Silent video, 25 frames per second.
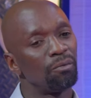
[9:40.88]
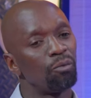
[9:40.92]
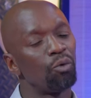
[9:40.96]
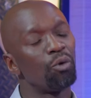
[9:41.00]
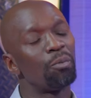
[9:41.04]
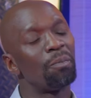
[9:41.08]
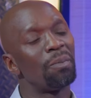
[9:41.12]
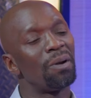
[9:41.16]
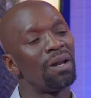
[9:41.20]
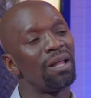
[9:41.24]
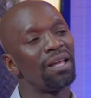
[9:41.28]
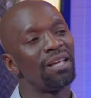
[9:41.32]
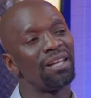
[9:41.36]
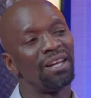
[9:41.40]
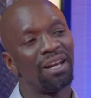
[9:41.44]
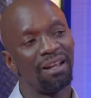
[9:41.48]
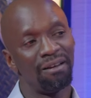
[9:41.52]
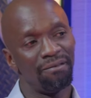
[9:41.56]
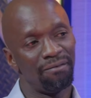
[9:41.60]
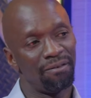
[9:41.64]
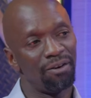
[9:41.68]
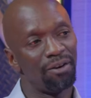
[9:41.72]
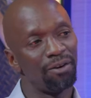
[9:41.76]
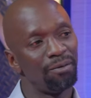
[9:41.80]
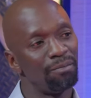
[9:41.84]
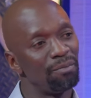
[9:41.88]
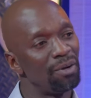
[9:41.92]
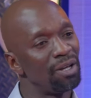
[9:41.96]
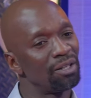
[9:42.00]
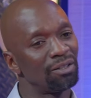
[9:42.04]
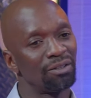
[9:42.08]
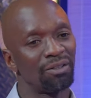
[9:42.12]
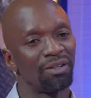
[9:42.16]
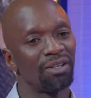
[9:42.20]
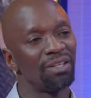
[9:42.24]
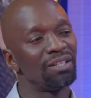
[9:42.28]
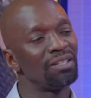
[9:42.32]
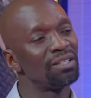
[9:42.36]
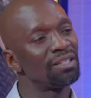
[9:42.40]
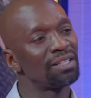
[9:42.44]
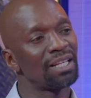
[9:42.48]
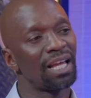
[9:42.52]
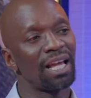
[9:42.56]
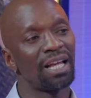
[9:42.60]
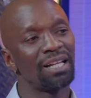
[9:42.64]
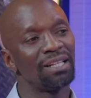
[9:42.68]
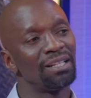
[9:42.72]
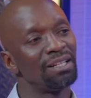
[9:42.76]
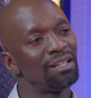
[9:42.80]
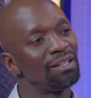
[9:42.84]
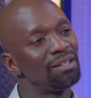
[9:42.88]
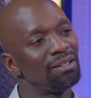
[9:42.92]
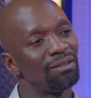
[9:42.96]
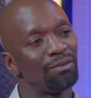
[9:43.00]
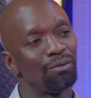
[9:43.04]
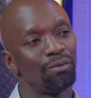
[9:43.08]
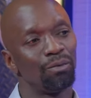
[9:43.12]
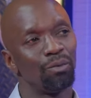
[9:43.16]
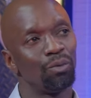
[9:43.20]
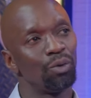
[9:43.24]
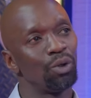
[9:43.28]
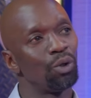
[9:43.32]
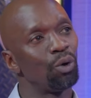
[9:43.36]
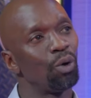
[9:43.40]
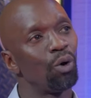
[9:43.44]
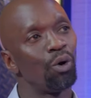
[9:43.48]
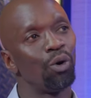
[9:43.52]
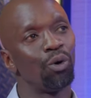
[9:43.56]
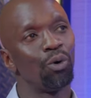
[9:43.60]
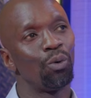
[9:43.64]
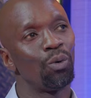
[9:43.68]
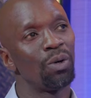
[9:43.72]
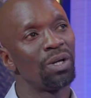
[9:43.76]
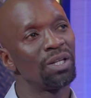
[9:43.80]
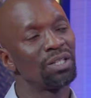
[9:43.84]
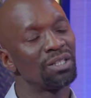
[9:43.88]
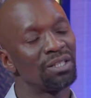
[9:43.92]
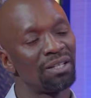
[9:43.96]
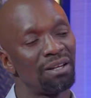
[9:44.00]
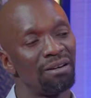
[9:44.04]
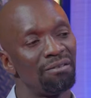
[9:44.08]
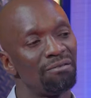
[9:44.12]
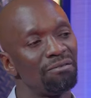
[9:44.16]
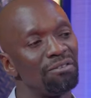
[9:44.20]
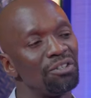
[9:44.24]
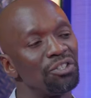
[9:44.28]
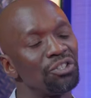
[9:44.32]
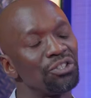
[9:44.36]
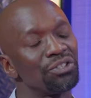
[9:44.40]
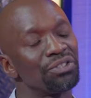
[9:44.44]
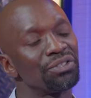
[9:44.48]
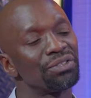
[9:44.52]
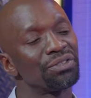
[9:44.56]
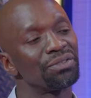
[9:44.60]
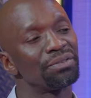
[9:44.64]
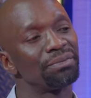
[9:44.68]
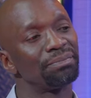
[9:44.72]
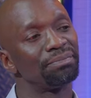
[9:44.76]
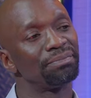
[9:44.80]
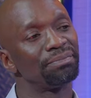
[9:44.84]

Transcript: We play 11, but inside we're always selfish.